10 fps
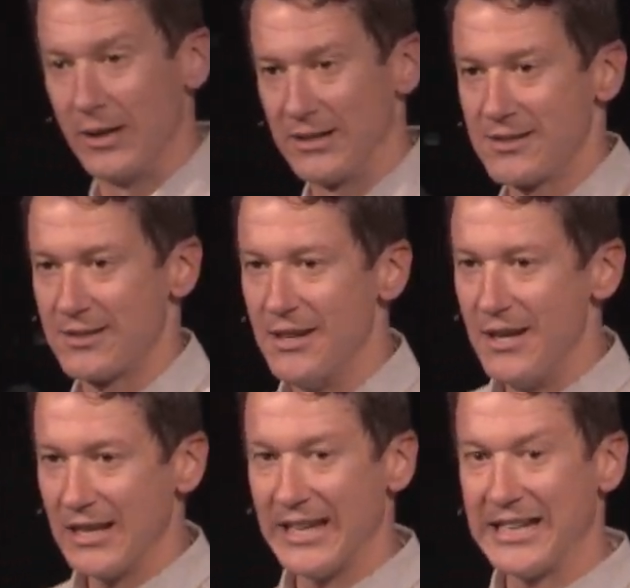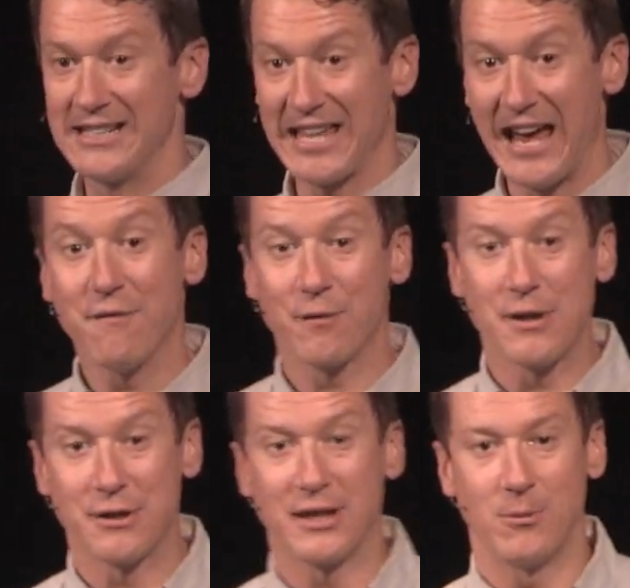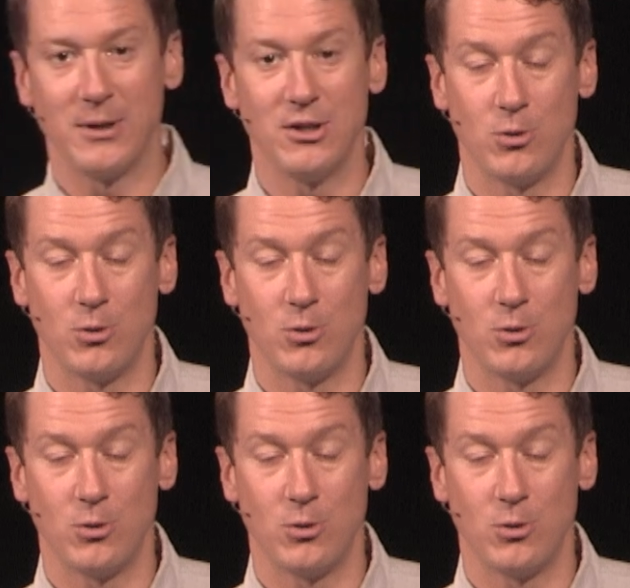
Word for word: us. Like it's everything that we do.